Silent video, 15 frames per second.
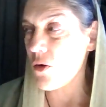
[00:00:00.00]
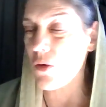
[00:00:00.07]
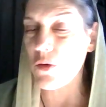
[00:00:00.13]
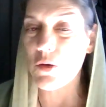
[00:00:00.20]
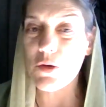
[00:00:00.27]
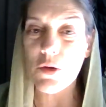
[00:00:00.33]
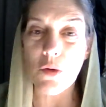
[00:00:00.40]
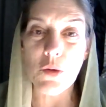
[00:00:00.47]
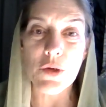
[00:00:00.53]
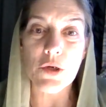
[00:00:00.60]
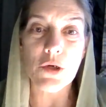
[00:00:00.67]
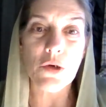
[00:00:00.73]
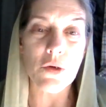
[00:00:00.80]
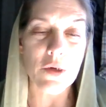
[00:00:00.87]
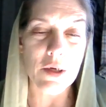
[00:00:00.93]
who's always
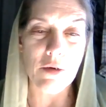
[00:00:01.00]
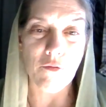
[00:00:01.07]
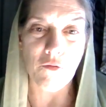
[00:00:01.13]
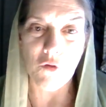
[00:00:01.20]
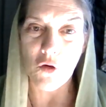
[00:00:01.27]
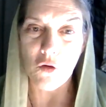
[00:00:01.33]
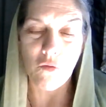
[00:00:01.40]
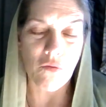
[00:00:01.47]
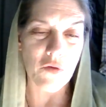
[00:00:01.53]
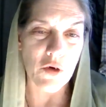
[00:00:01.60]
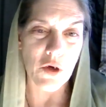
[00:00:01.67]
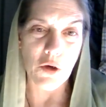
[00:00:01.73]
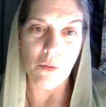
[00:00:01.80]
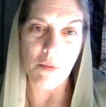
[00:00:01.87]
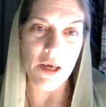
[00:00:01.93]
cooking food for
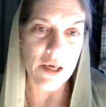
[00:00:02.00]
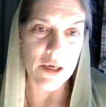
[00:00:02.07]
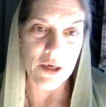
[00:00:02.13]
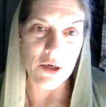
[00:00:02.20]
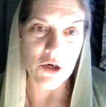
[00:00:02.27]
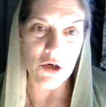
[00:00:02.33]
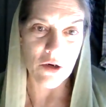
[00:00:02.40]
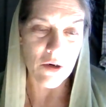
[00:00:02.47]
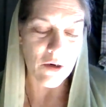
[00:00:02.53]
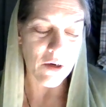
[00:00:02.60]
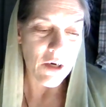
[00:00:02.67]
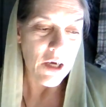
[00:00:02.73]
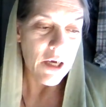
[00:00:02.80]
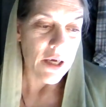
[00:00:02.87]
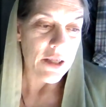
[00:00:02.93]
you, making sure
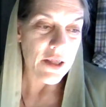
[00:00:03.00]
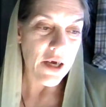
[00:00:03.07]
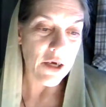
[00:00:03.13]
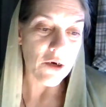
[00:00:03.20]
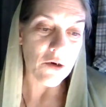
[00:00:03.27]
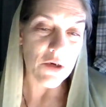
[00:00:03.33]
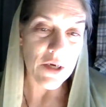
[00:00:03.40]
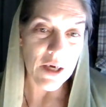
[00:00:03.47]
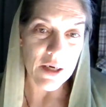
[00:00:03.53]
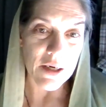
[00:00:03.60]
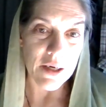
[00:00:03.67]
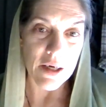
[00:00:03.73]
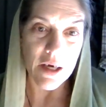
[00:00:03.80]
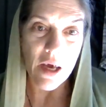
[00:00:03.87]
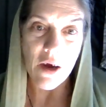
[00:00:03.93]
that you're
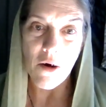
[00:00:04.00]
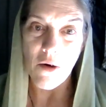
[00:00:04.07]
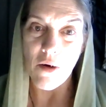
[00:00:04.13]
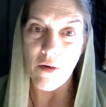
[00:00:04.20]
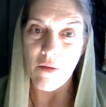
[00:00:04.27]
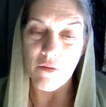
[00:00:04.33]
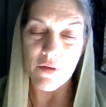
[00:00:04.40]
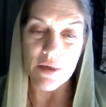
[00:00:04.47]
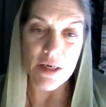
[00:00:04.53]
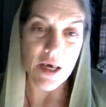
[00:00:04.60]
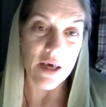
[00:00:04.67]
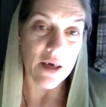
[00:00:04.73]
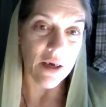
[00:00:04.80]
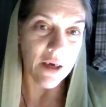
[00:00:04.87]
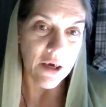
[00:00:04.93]
taken care of and
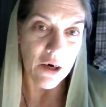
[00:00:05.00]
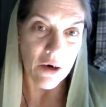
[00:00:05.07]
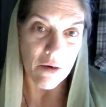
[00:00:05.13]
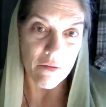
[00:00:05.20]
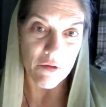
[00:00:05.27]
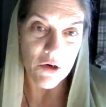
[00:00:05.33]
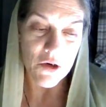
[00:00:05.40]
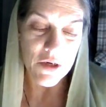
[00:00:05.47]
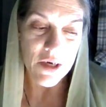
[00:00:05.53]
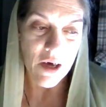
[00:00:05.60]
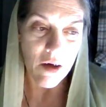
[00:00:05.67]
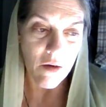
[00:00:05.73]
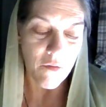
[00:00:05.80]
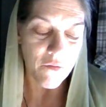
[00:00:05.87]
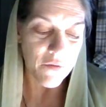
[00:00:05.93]
taking care of
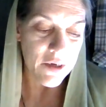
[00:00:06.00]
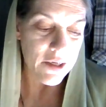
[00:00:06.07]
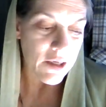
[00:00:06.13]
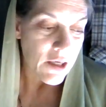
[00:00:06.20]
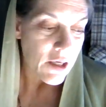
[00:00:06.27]
yourself. And